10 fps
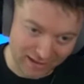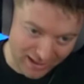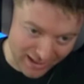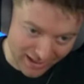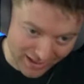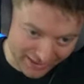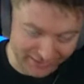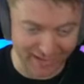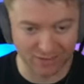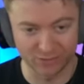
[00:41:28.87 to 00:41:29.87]
I
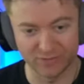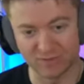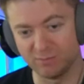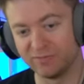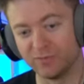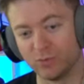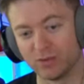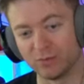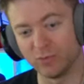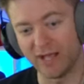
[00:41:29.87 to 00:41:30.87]
encountered this
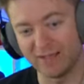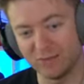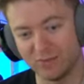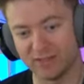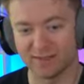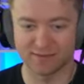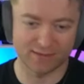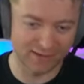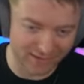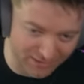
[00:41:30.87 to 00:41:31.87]
before. When I do this
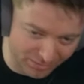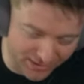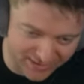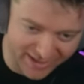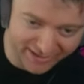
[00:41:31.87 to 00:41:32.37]
and he plays knight